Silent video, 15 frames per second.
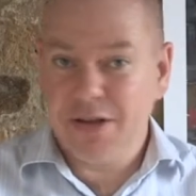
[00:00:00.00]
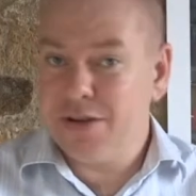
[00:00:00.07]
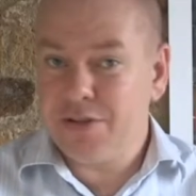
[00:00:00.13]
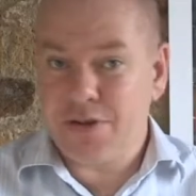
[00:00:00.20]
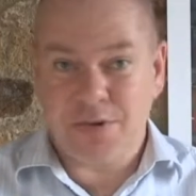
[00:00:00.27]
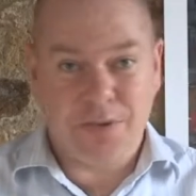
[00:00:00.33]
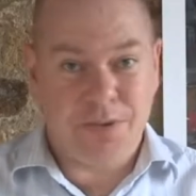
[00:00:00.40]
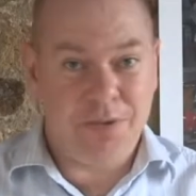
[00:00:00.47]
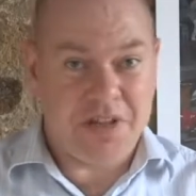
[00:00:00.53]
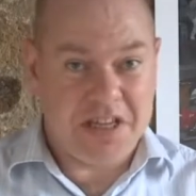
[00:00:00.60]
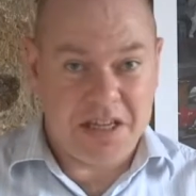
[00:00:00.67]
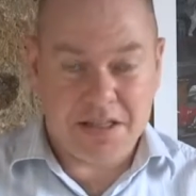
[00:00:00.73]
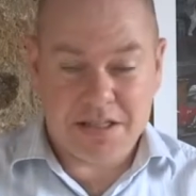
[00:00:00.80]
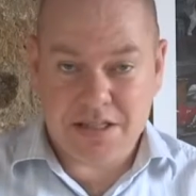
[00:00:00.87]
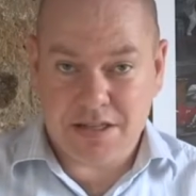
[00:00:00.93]
They're all
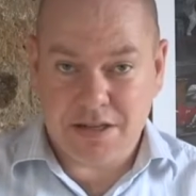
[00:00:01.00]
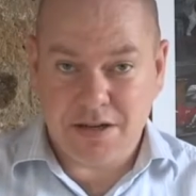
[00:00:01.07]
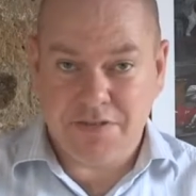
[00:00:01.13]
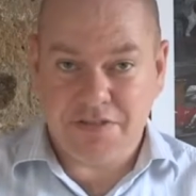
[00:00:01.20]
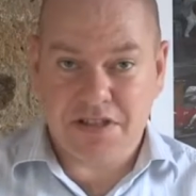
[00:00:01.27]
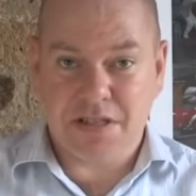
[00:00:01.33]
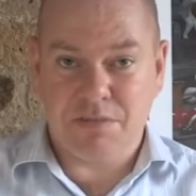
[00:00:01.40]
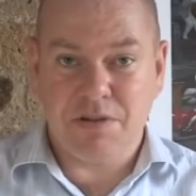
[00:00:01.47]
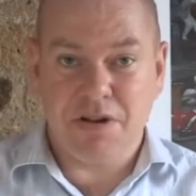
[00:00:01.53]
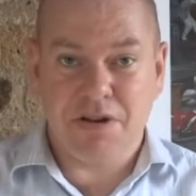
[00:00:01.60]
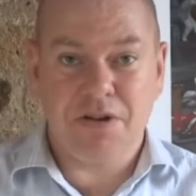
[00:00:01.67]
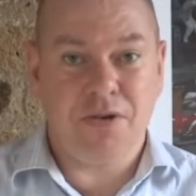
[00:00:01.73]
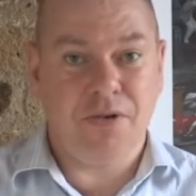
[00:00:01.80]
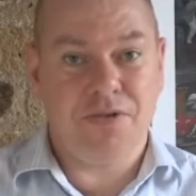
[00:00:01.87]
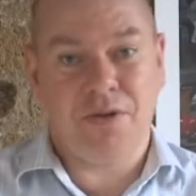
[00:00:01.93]
either
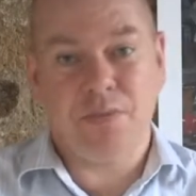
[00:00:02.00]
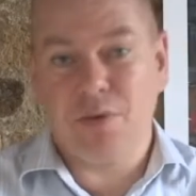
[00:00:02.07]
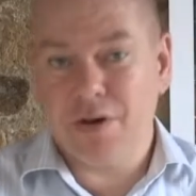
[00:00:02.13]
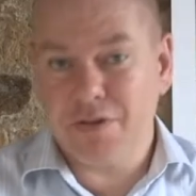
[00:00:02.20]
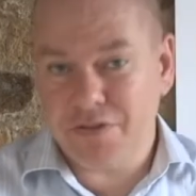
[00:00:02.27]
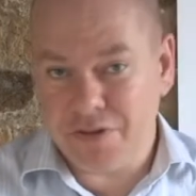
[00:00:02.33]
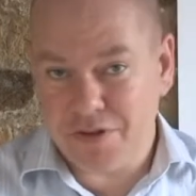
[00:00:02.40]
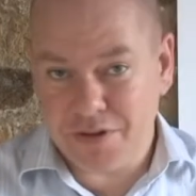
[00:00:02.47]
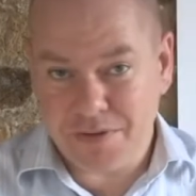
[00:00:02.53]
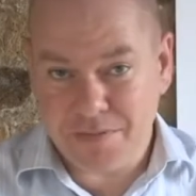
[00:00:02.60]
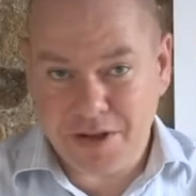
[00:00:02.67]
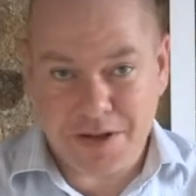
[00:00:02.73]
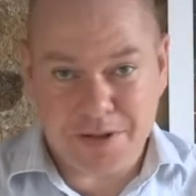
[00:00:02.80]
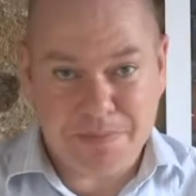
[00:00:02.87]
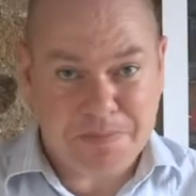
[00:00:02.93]
servicemen, or they work for
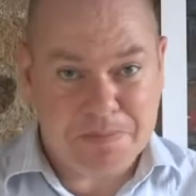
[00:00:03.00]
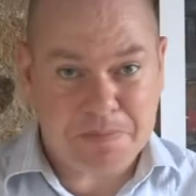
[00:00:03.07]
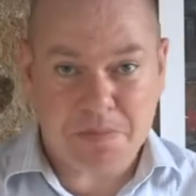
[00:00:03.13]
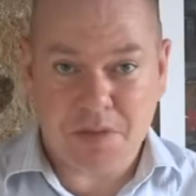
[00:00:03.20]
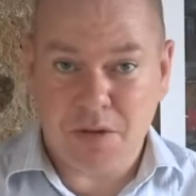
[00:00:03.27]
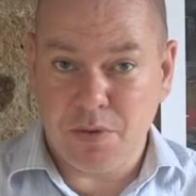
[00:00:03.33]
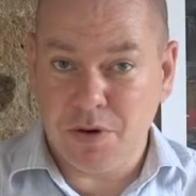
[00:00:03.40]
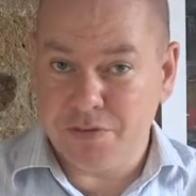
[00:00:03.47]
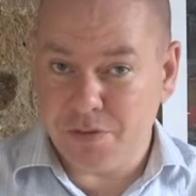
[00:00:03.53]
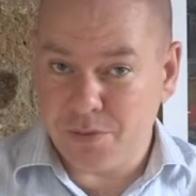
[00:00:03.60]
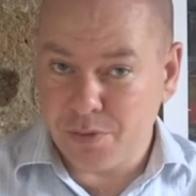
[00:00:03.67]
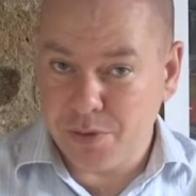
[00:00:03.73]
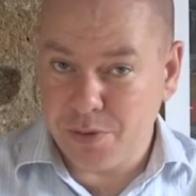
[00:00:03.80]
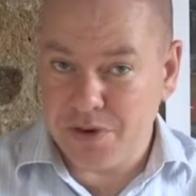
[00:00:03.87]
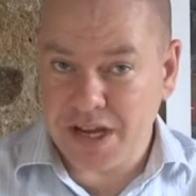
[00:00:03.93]
the
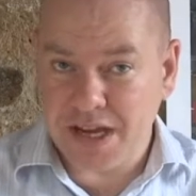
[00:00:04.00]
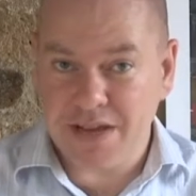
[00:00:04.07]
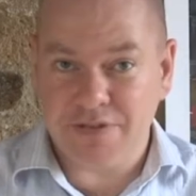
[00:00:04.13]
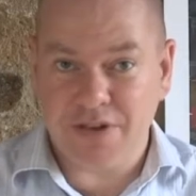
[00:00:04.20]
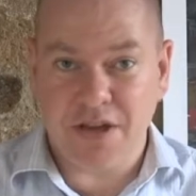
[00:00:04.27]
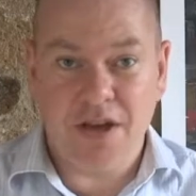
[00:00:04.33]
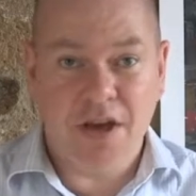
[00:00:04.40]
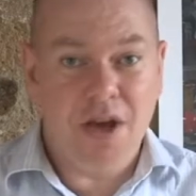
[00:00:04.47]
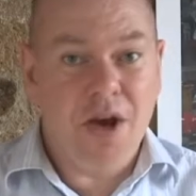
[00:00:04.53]
Royal Navy,